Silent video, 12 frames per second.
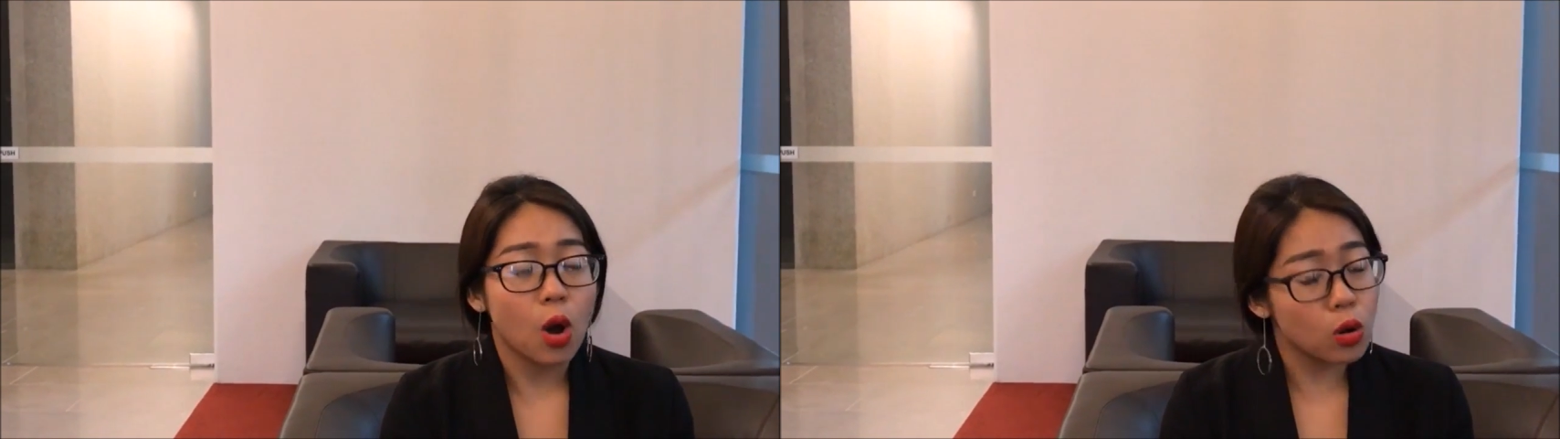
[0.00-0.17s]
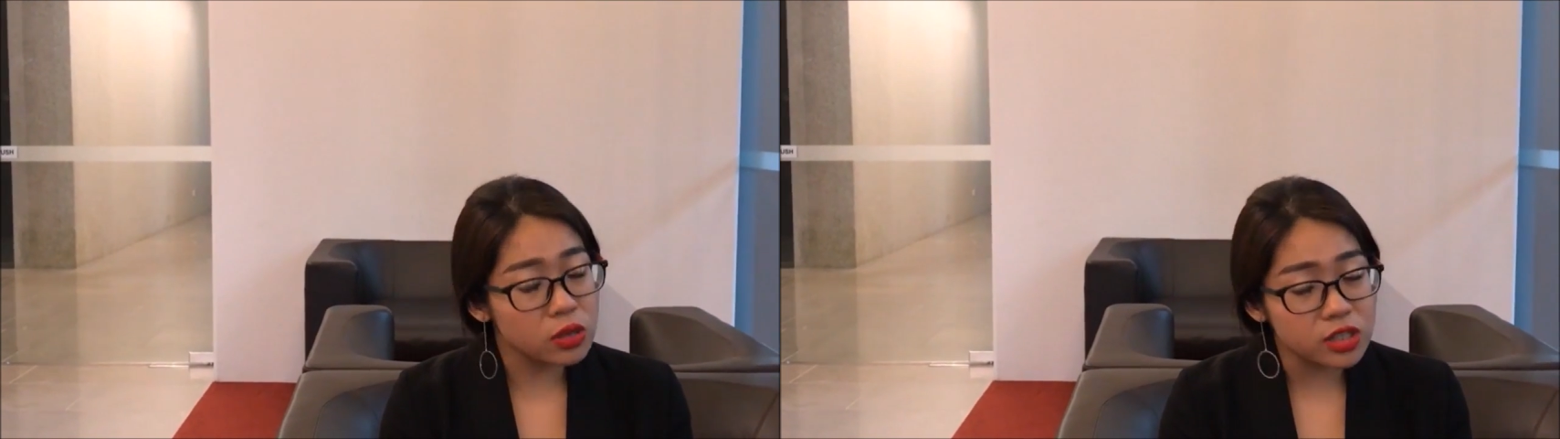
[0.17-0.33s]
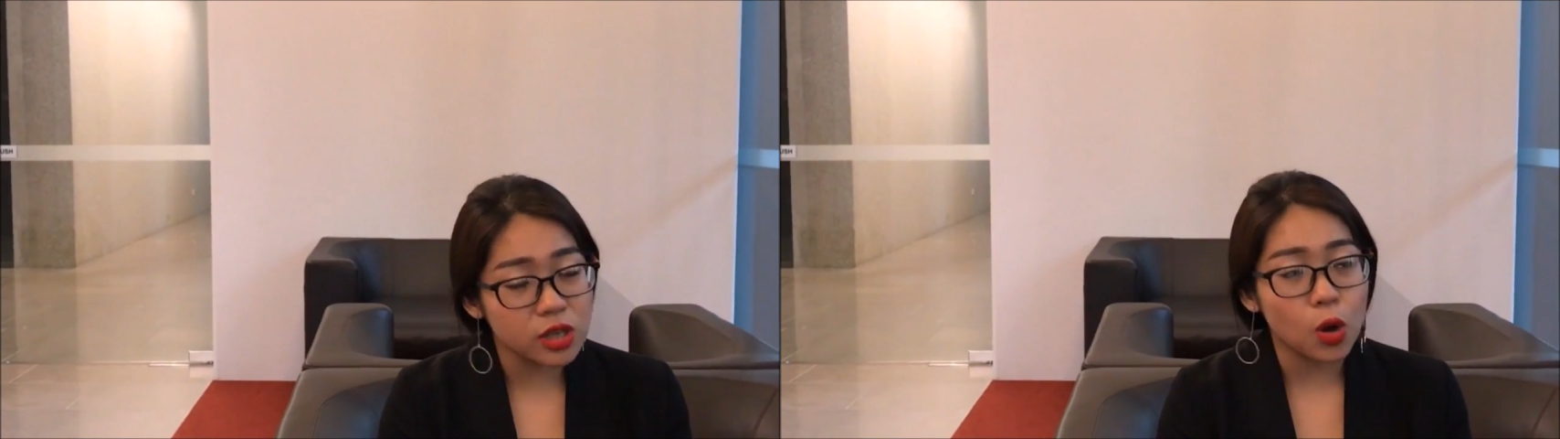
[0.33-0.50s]

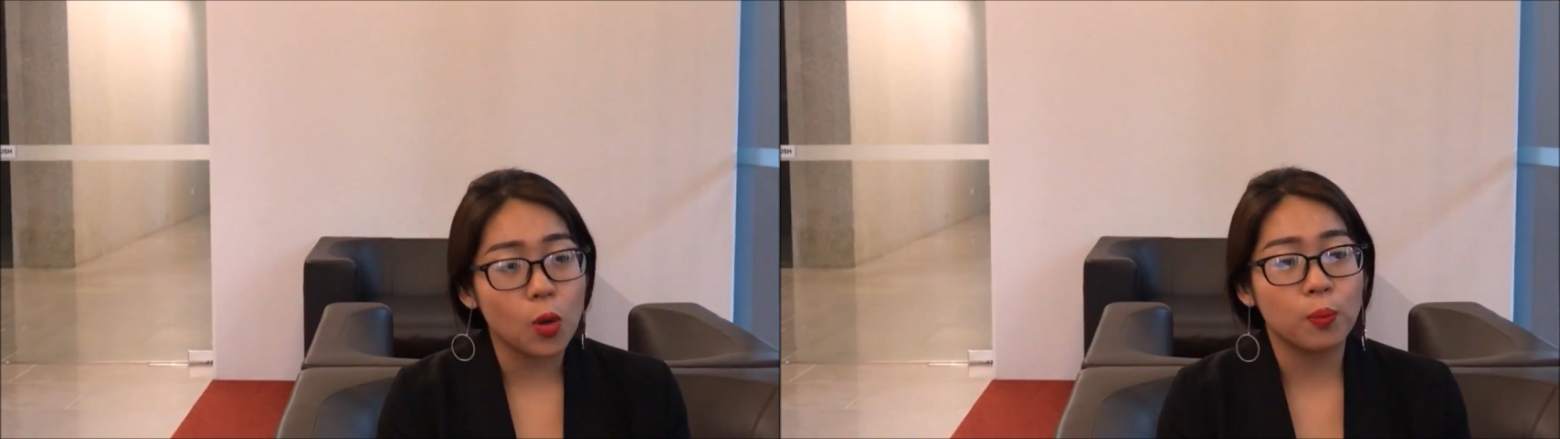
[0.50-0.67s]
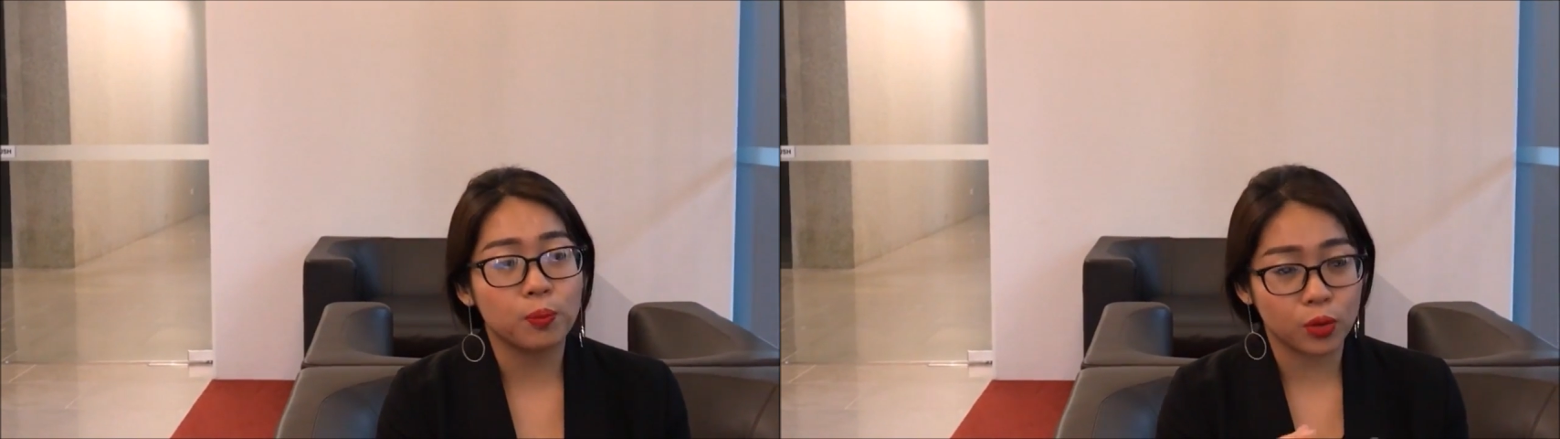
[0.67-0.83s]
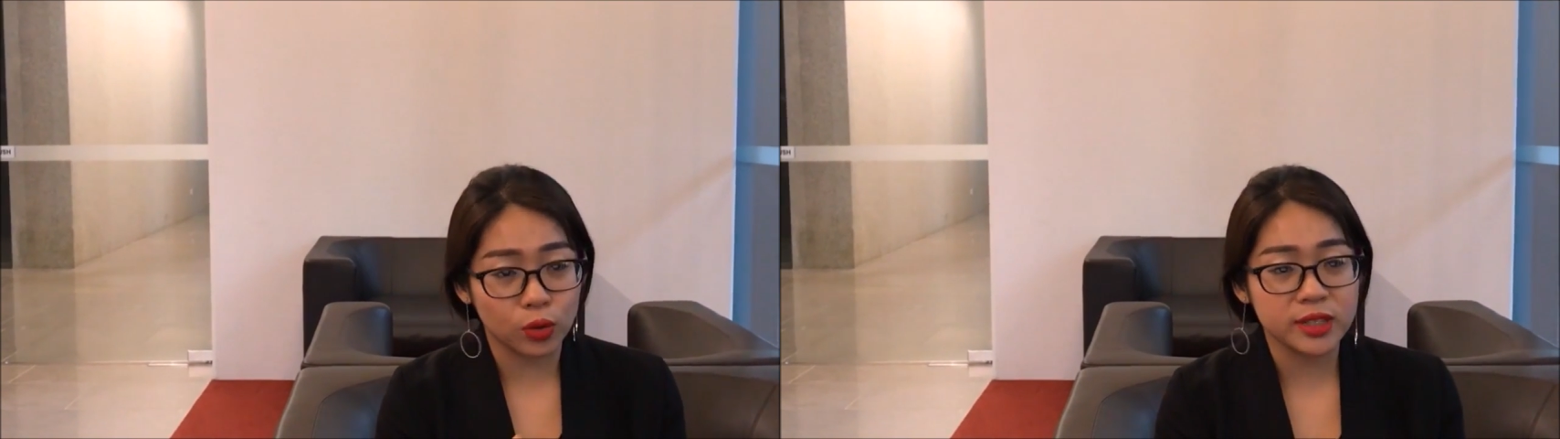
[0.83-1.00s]
also
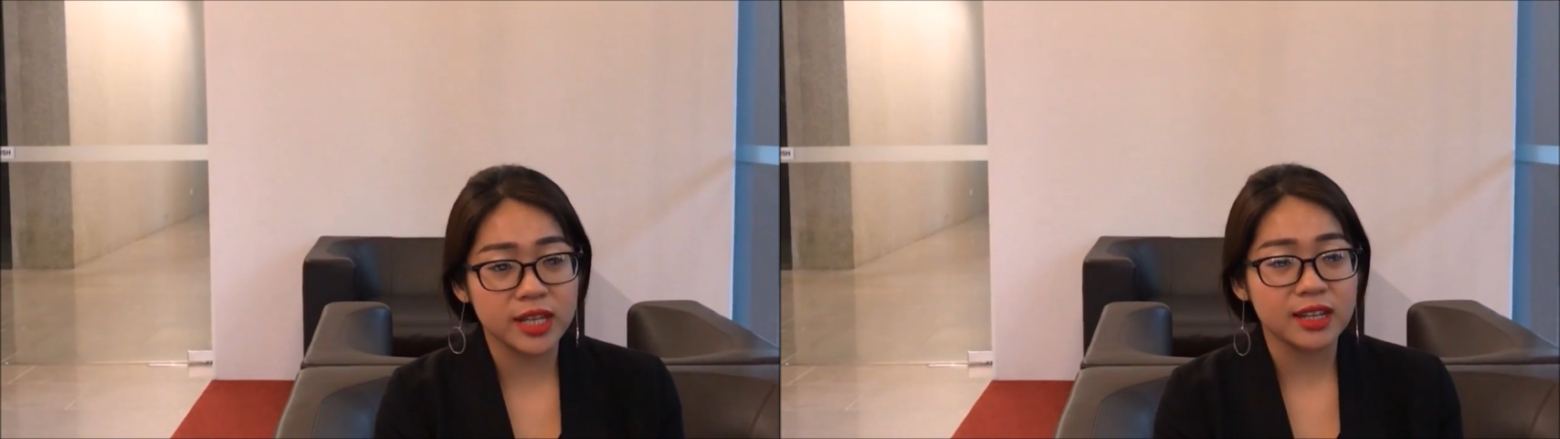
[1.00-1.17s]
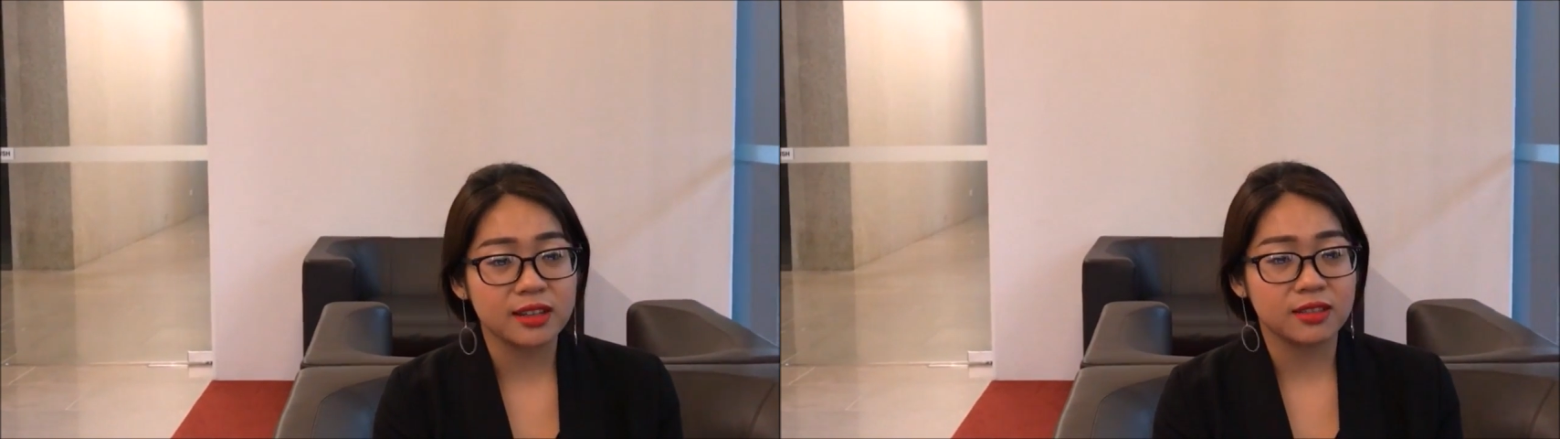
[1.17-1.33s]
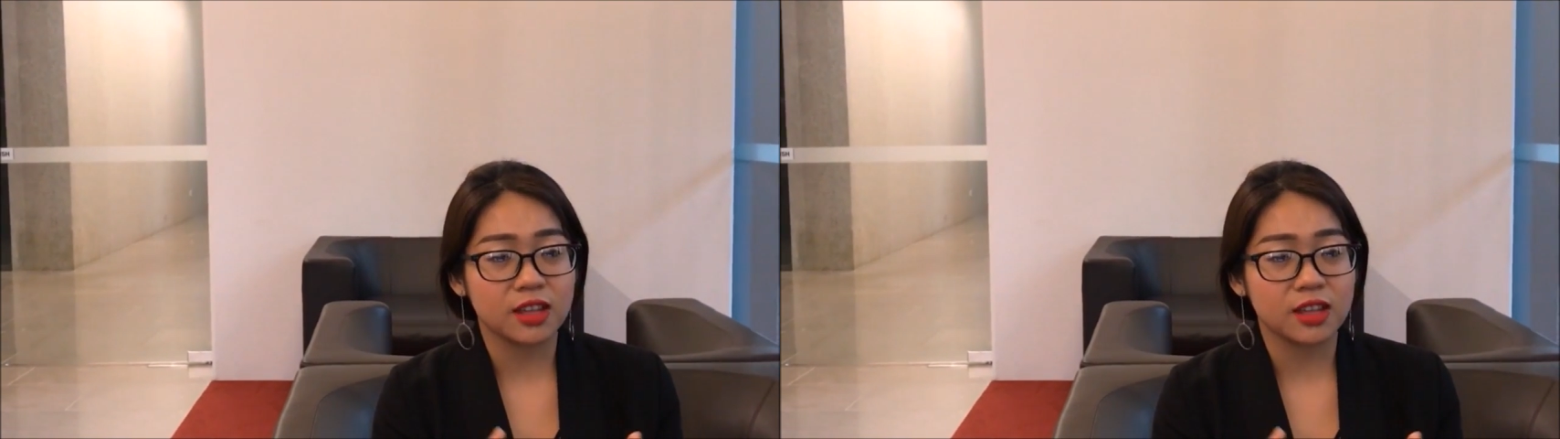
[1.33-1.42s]
protect